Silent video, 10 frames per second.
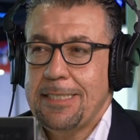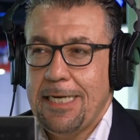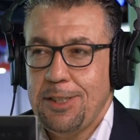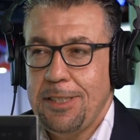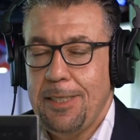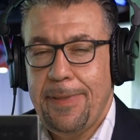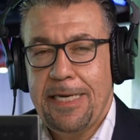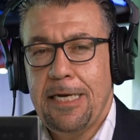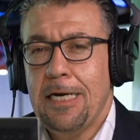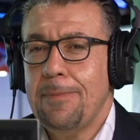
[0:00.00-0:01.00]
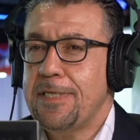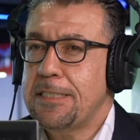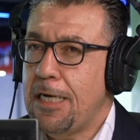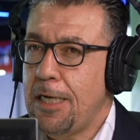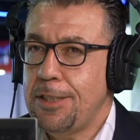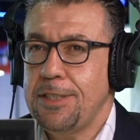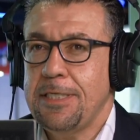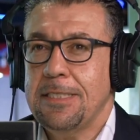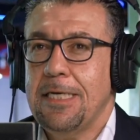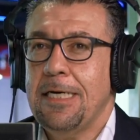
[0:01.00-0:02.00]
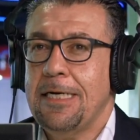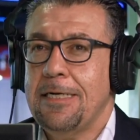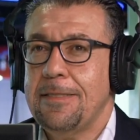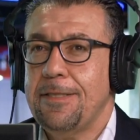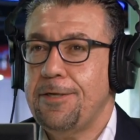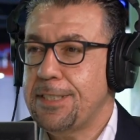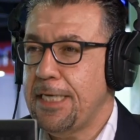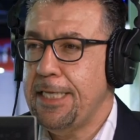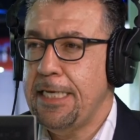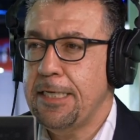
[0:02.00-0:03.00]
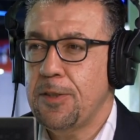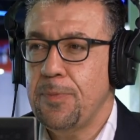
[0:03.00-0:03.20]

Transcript: is actually picking up technology. They're studying